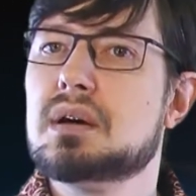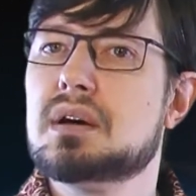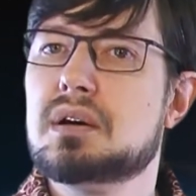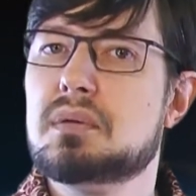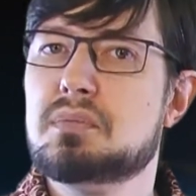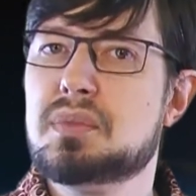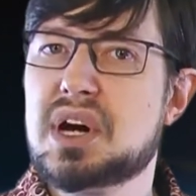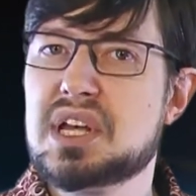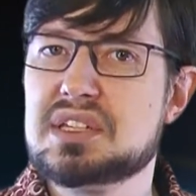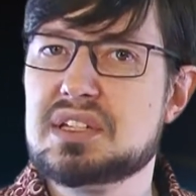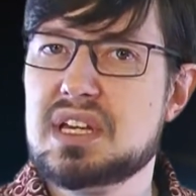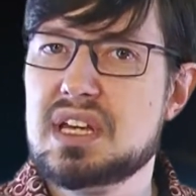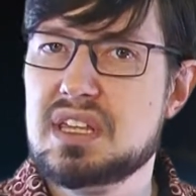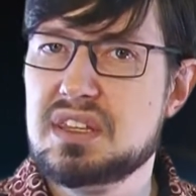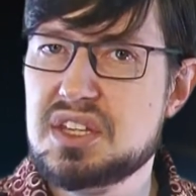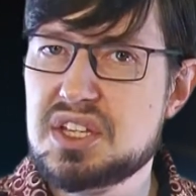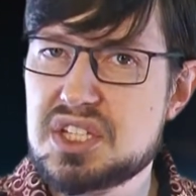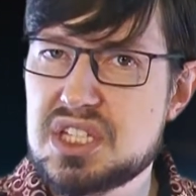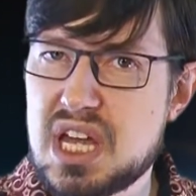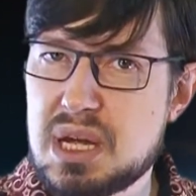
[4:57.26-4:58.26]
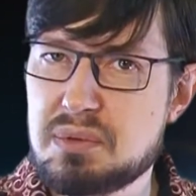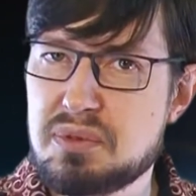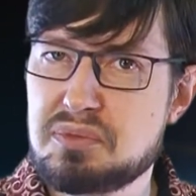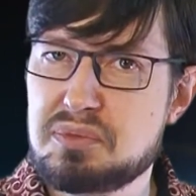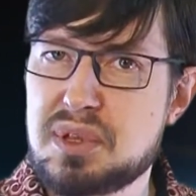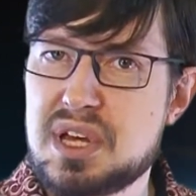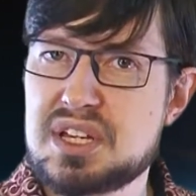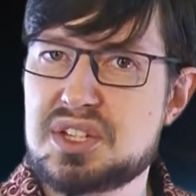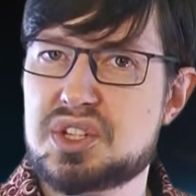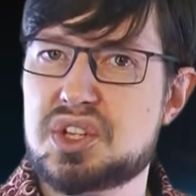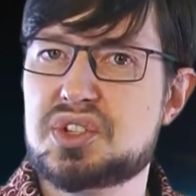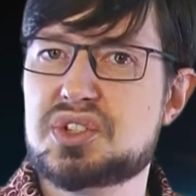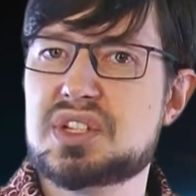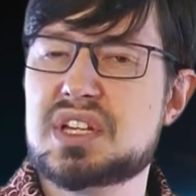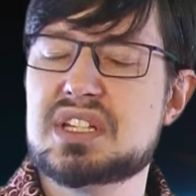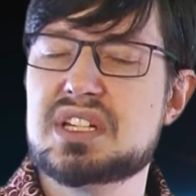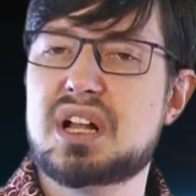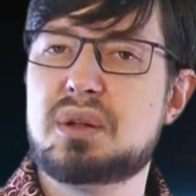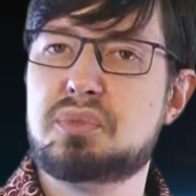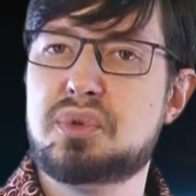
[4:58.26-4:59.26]
But in these type of places,
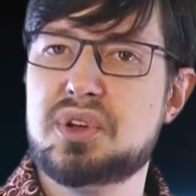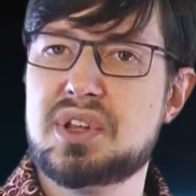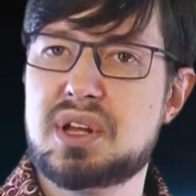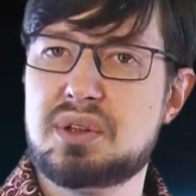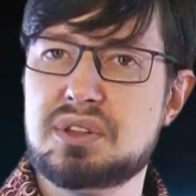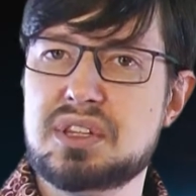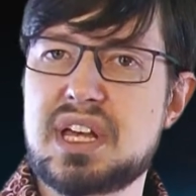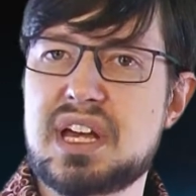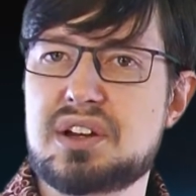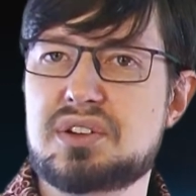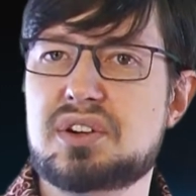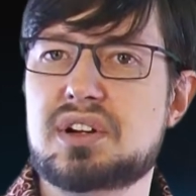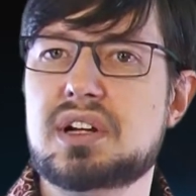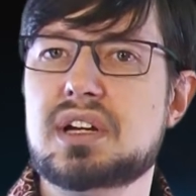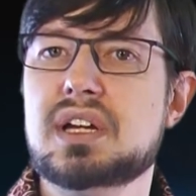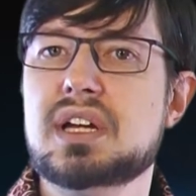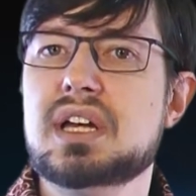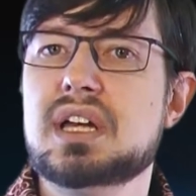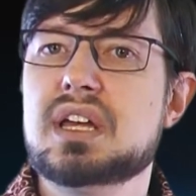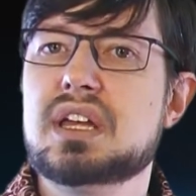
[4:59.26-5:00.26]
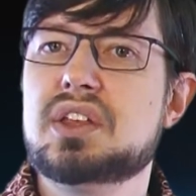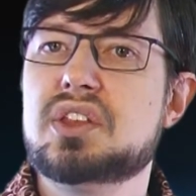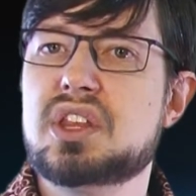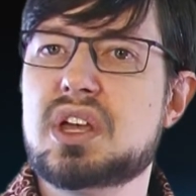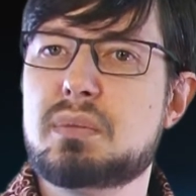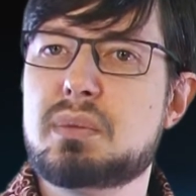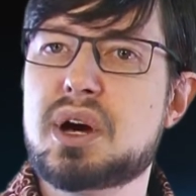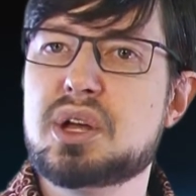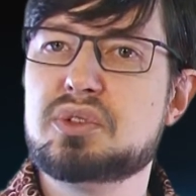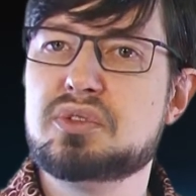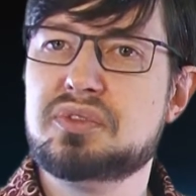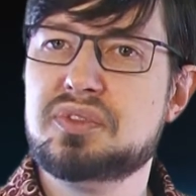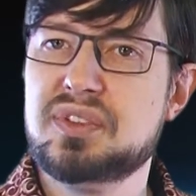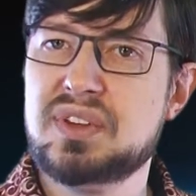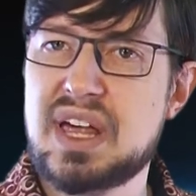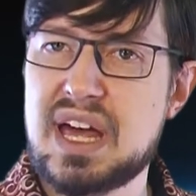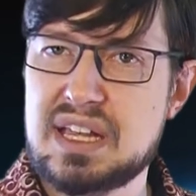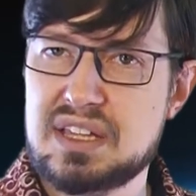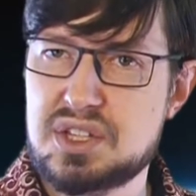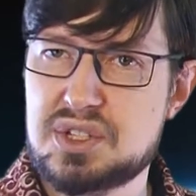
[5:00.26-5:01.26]
as I'll point out later, the amount of
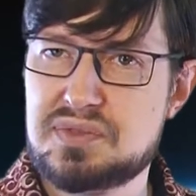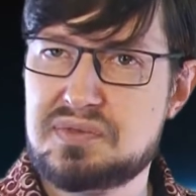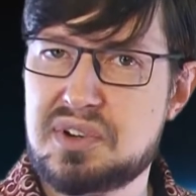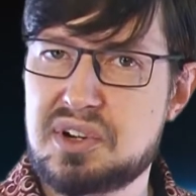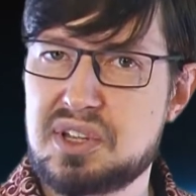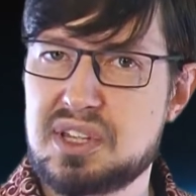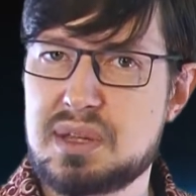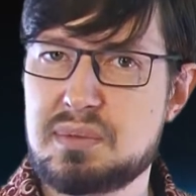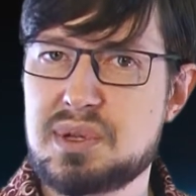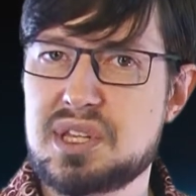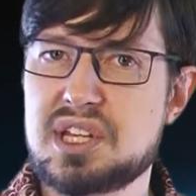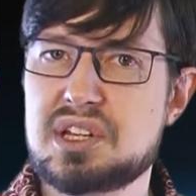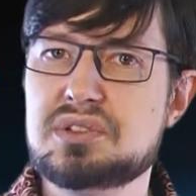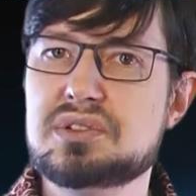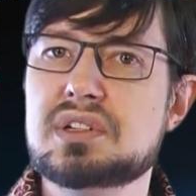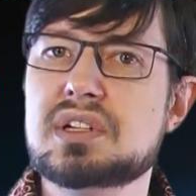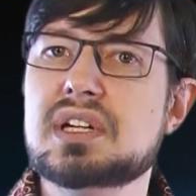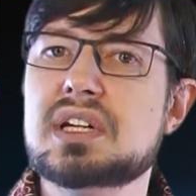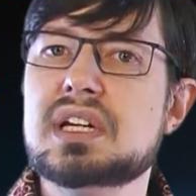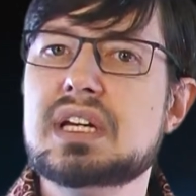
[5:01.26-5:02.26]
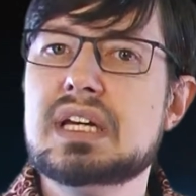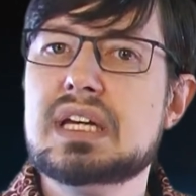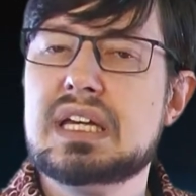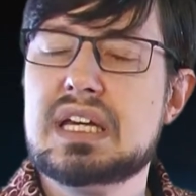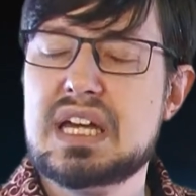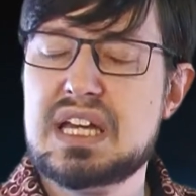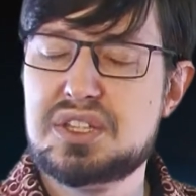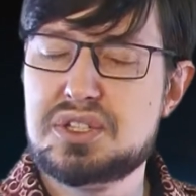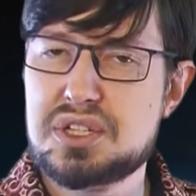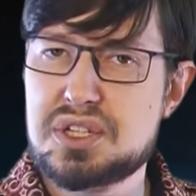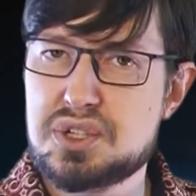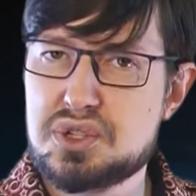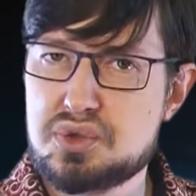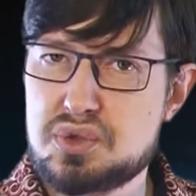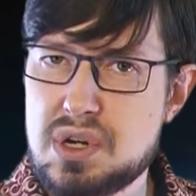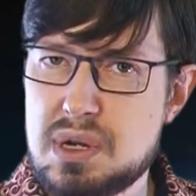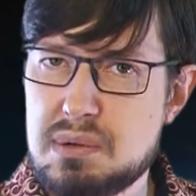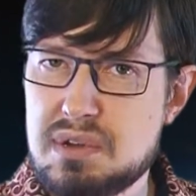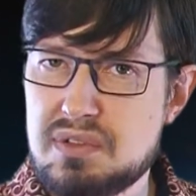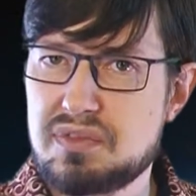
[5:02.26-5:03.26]
land is very limited. It's
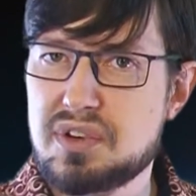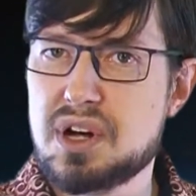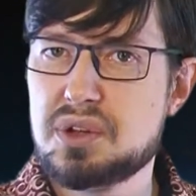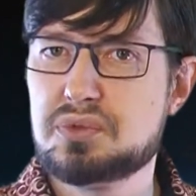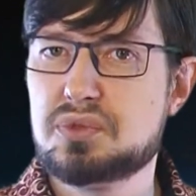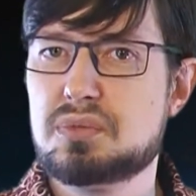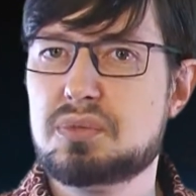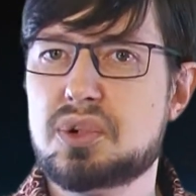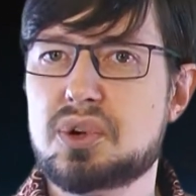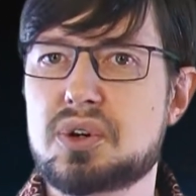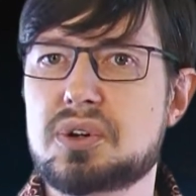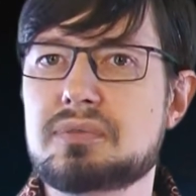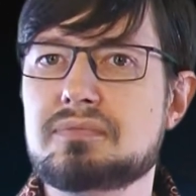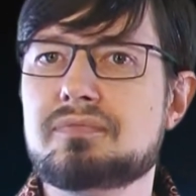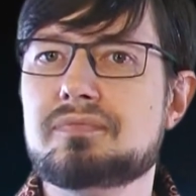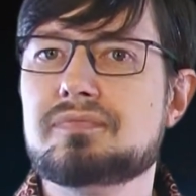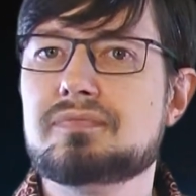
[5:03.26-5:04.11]
extremely vulnerable.